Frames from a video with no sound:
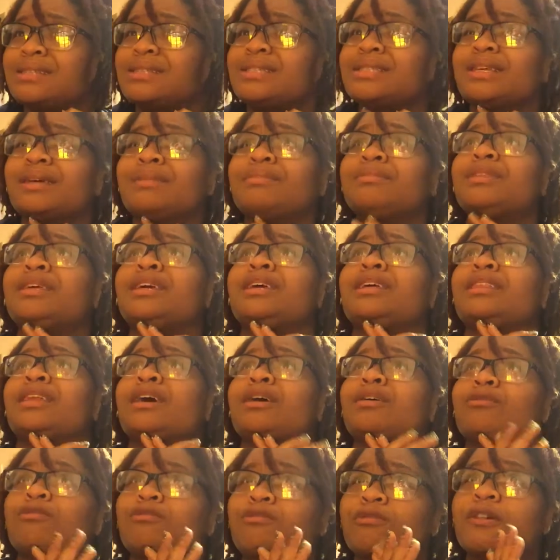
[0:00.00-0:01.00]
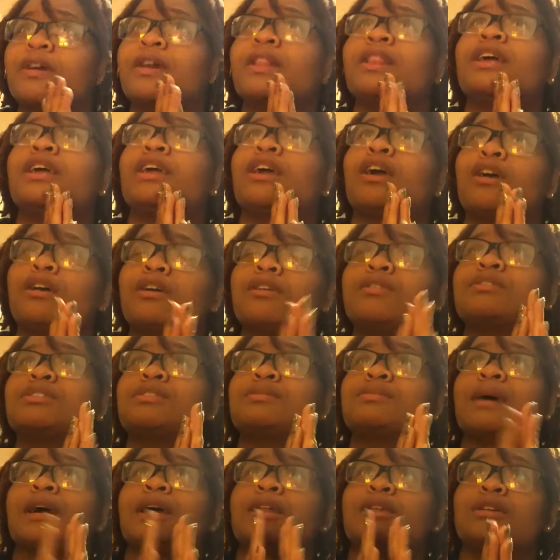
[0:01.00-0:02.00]
something that really irks
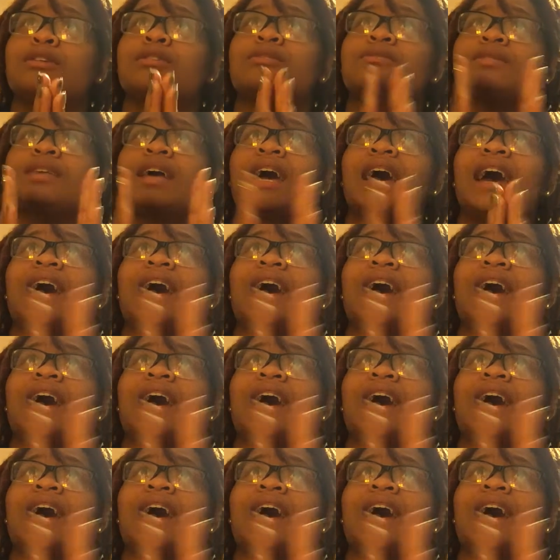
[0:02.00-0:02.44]
my nerves.